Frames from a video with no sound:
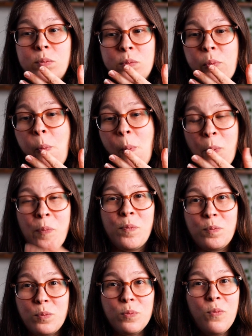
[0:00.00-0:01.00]
And
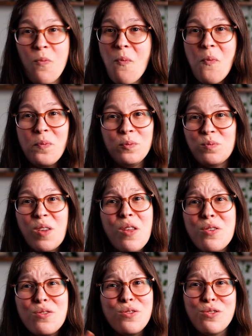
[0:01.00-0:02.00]

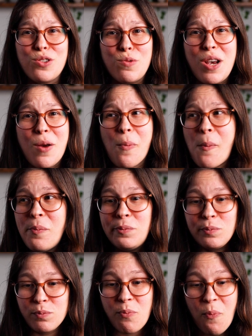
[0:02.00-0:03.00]
they're so sweet.
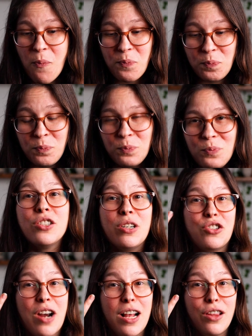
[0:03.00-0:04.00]
So
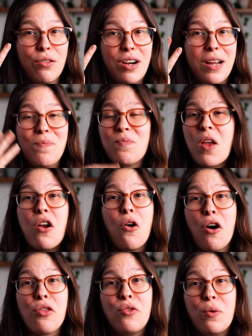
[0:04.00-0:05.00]
I tried 3 and
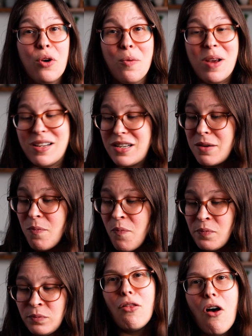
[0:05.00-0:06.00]
all 3 were
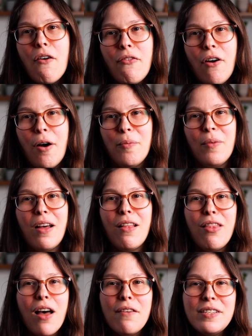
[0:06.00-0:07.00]
amazing. Love them. I
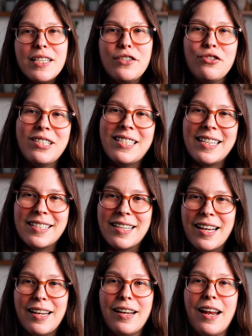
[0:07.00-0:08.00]
love citrus
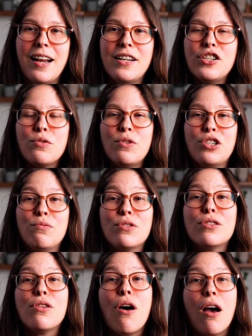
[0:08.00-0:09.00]
season and I just wish it
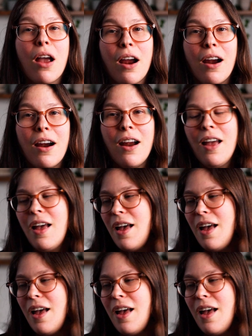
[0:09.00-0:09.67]
was longer.